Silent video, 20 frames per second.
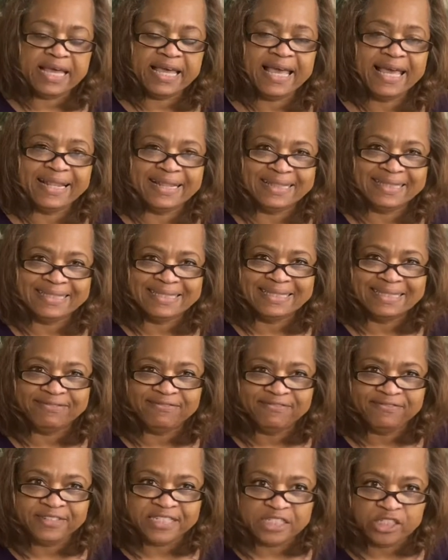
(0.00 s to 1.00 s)

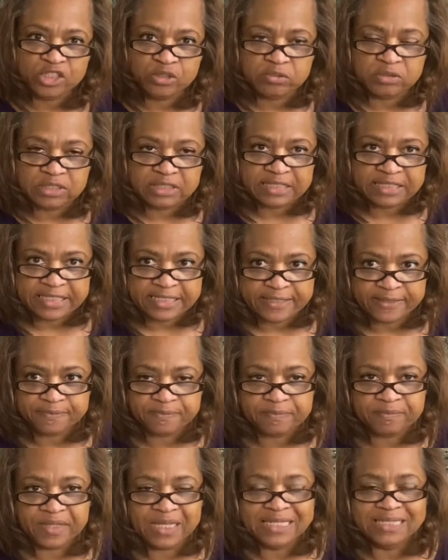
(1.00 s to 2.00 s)
individually
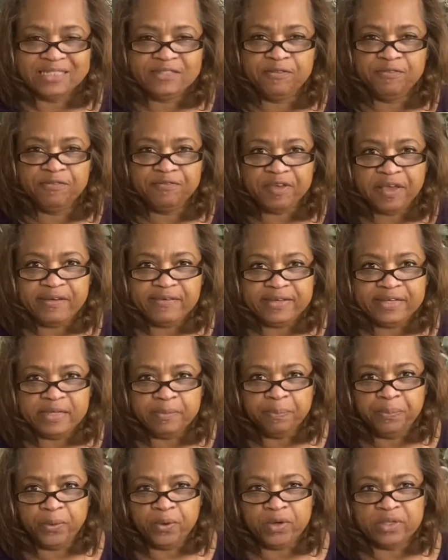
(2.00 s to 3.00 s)
it's very
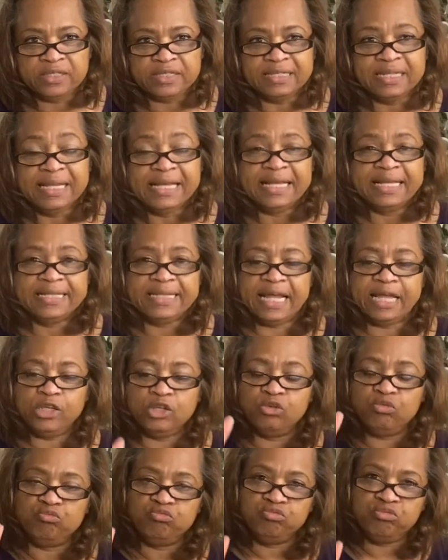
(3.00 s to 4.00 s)
important that
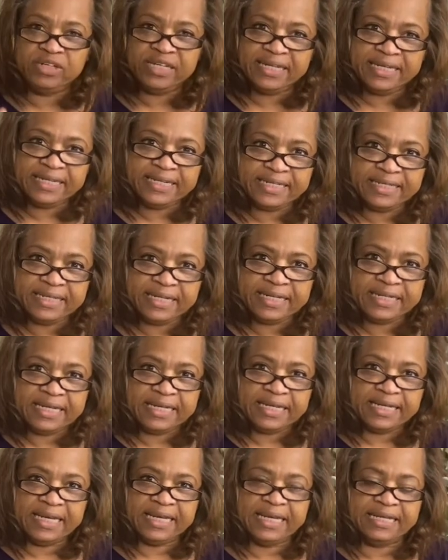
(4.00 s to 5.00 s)
you read
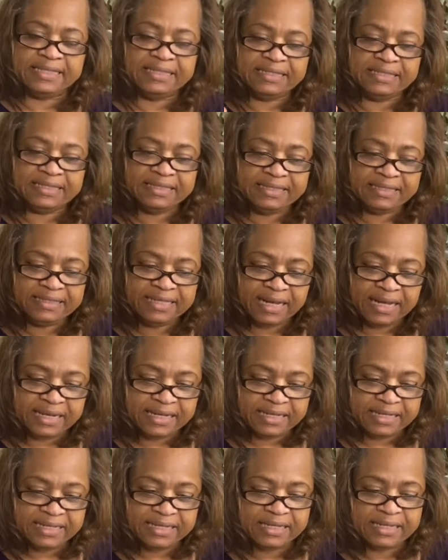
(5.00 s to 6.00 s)
and
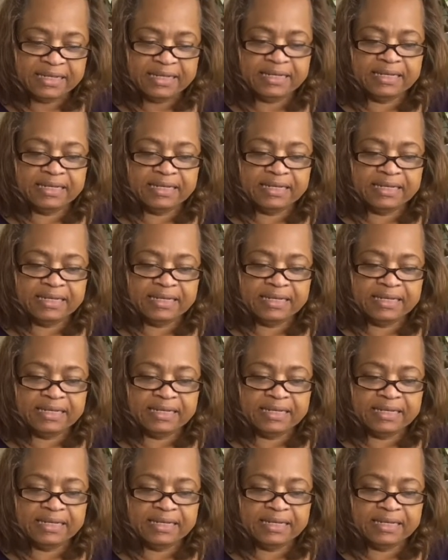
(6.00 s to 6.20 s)
study